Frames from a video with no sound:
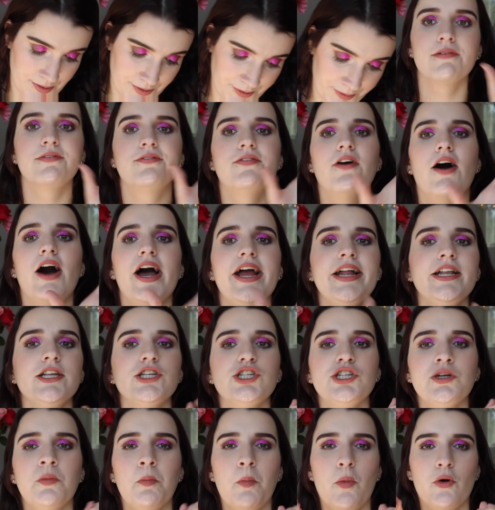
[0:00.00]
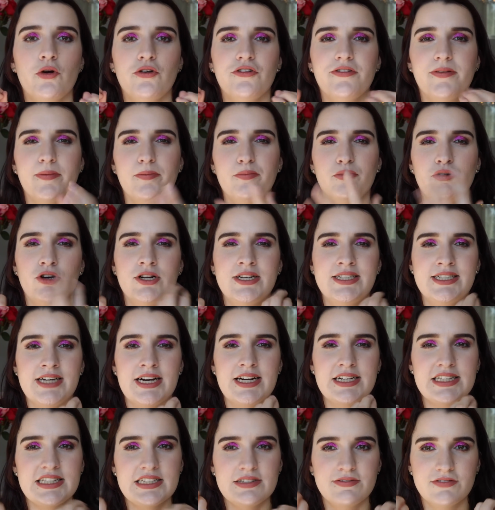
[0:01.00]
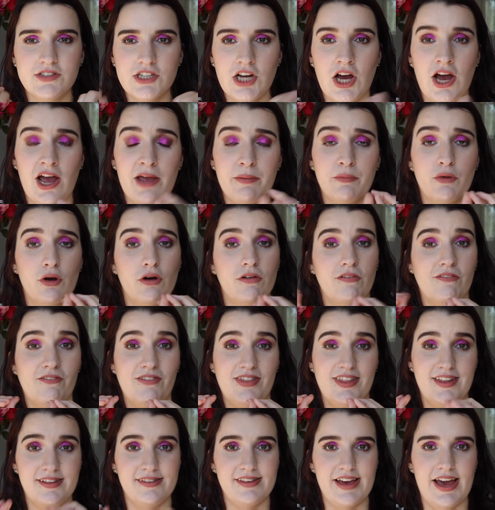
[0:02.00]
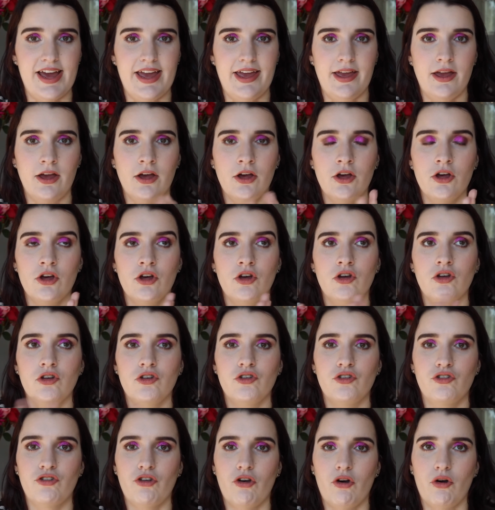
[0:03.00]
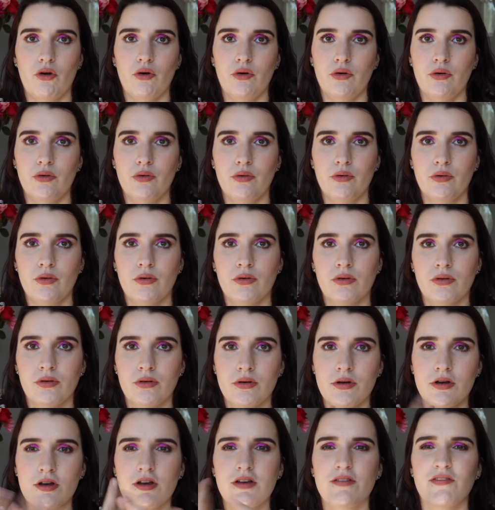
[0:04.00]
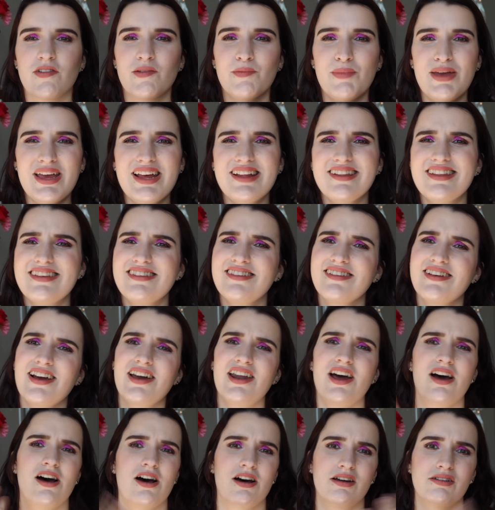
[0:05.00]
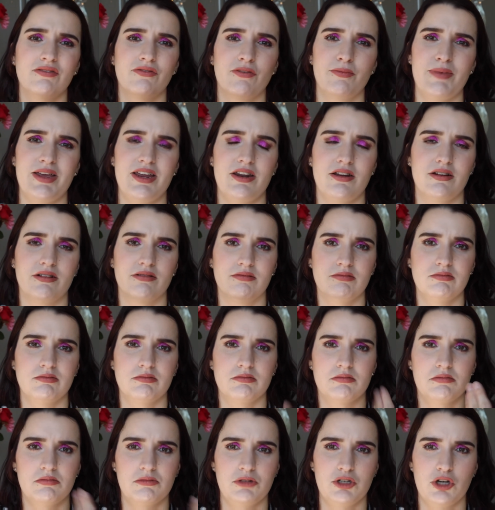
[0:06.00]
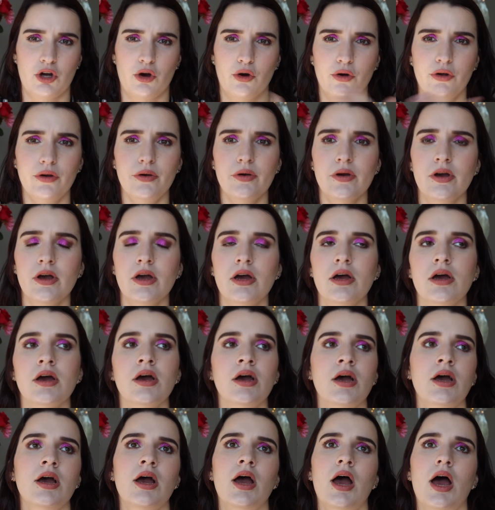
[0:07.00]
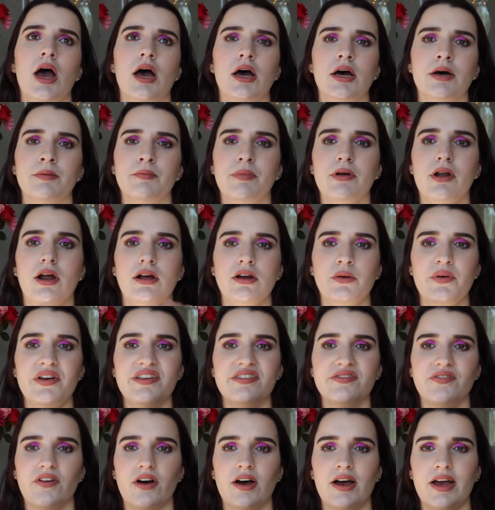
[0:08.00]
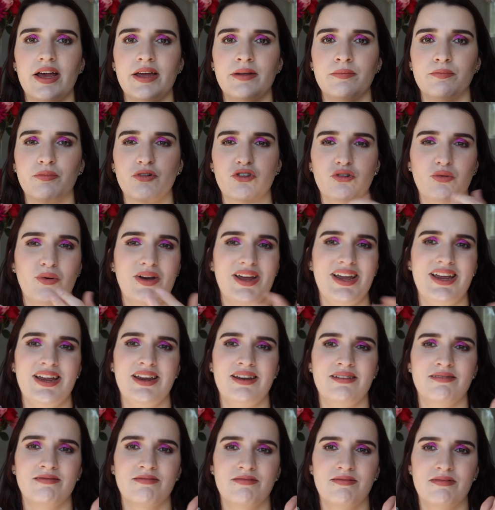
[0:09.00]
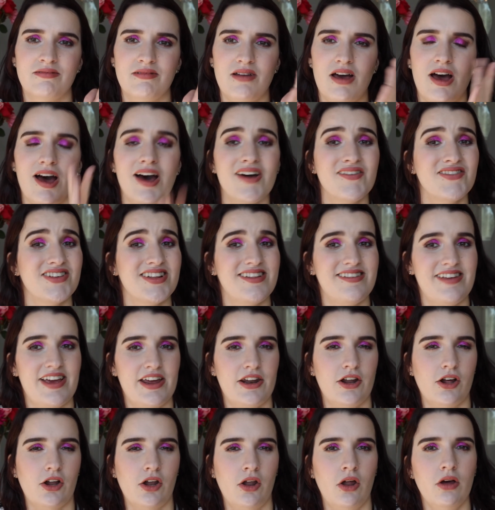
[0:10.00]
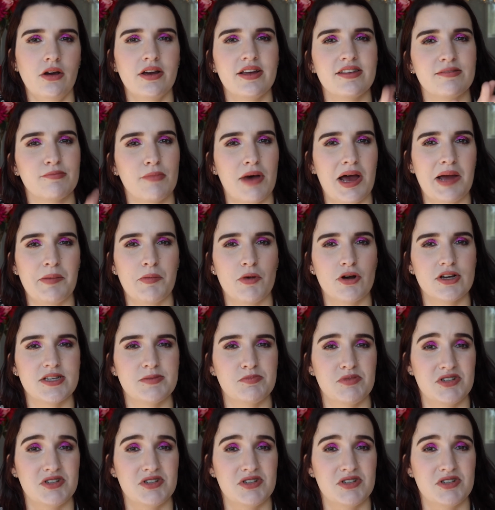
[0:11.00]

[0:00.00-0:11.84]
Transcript: Find your most productive time of the day. So for me, this is kind of hard for me to know, but I always find after 10 o'clock is my most